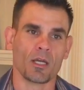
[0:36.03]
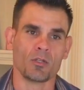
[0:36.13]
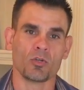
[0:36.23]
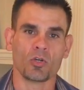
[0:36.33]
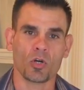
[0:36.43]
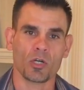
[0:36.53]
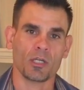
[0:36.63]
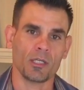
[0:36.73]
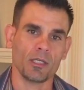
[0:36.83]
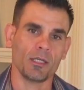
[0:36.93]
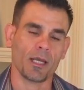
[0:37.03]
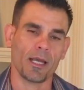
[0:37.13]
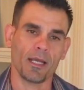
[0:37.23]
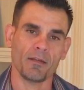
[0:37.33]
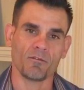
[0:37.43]
you're going to need
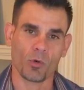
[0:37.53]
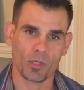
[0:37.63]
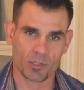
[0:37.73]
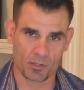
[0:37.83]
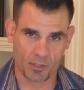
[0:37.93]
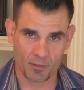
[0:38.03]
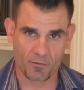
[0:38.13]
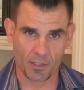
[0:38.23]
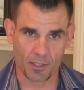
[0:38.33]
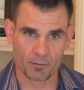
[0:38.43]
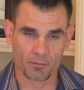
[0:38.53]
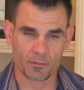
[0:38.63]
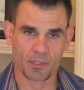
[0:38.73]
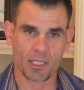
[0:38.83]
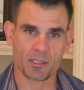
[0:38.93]
a voting certificate.
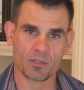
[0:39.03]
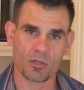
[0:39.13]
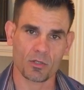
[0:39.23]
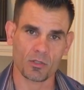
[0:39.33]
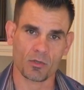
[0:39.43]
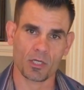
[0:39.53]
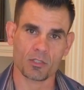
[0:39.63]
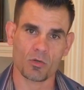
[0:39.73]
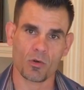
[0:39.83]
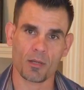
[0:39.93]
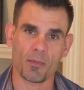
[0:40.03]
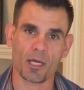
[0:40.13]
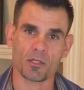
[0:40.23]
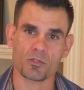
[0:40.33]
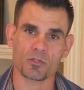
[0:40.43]
Chances are your HOA
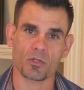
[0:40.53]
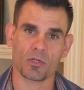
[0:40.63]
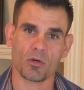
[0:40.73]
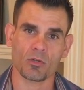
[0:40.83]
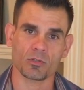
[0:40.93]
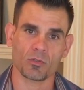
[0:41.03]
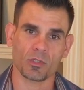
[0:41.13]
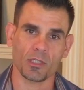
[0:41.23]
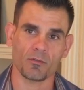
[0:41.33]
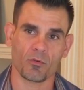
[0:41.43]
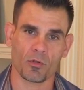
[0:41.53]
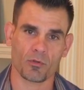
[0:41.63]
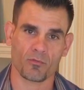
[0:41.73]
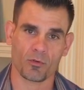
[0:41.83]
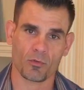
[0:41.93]
manager is going to also need for
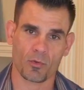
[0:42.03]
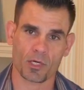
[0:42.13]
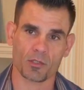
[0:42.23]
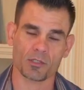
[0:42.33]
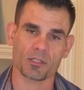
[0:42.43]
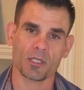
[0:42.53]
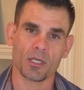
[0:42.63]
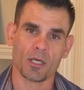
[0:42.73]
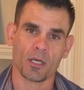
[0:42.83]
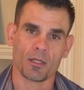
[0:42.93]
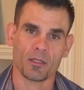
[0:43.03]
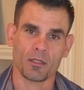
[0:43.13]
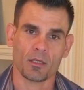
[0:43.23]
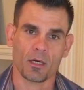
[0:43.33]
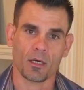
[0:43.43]
the records
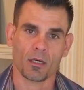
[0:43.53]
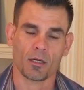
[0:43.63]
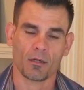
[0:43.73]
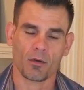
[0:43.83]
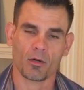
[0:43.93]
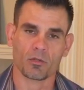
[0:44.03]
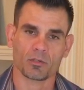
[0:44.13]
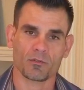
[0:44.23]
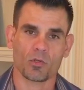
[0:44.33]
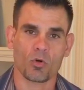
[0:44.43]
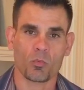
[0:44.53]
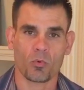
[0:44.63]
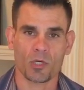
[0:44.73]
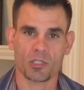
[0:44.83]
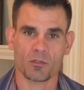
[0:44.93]
the articles of
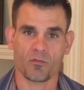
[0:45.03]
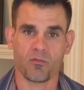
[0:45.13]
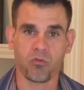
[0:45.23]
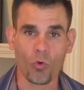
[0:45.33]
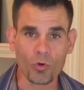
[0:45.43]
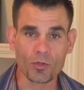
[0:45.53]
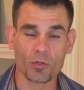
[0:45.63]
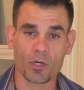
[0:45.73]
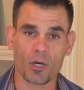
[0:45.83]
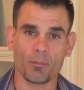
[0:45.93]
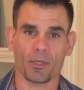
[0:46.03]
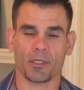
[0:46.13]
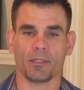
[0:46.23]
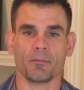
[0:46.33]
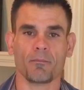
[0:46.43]
incorporation for your company